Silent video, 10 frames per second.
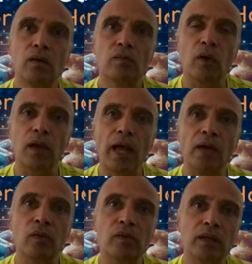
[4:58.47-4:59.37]
for
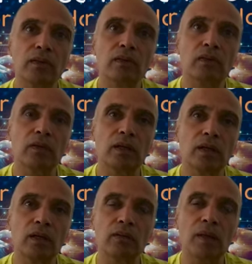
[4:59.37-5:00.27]
lack of risk
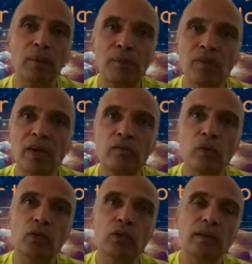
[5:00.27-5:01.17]
is sometimes we
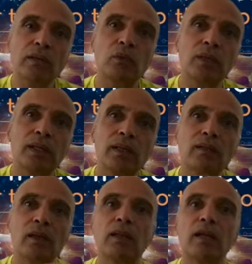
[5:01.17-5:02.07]
confuse risk with instant